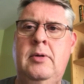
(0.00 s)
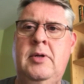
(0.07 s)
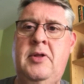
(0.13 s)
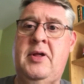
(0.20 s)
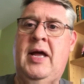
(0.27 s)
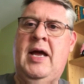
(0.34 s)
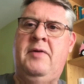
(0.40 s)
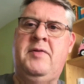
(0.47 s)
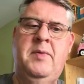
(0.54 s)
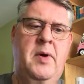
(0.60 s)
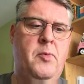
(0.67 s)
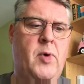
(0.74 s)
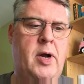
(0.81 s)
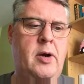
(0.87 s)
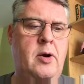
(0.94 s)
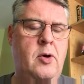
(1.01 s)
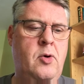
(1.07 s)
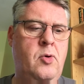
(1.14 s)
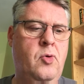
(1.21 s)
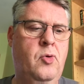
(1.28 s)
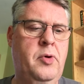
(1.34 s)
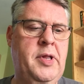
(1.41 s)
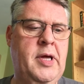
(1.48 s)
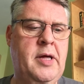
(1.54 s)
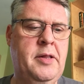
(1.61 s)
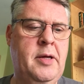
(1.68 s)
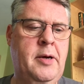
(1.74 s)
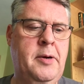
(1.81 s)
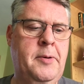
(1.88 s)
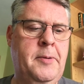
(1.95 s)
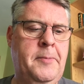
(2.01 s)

Does it have to be one or the other?